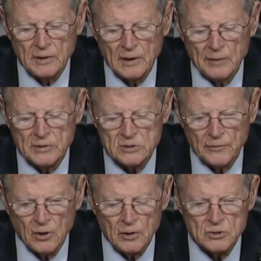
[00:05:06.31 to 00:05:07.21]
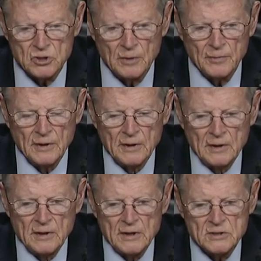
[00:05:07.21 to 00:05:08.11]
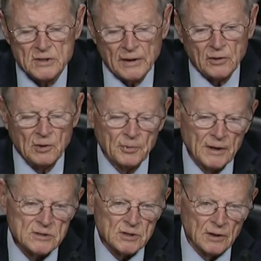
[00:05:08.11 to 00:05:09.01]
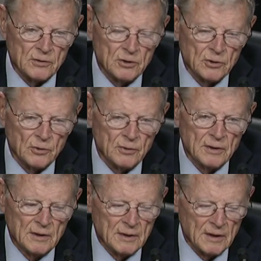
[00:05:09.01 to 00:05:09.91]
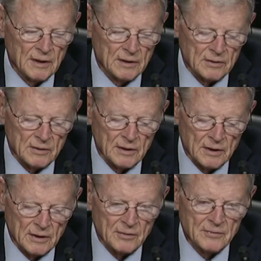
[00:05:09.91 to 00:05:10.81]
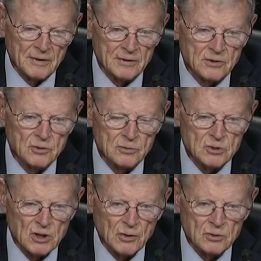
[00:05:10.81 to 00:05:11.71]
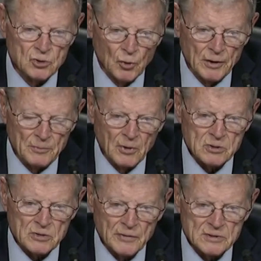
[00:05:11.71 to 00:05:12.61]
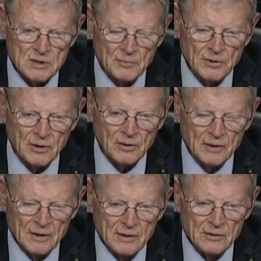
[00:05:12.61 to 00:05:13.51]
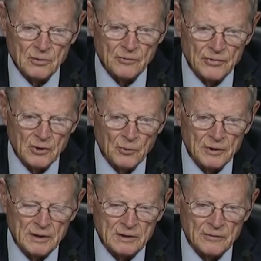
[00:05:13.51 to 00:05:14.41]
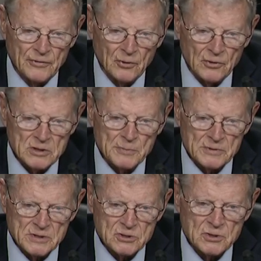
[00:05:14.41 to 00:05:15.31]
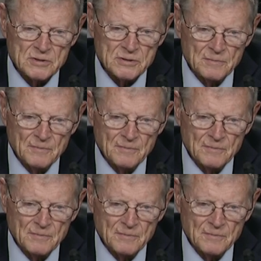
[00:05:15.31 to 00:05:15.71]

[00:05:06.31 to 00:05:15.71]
How much of a hardship is that going to place on you? And do you join most of us up here who feel we need to fill these positions?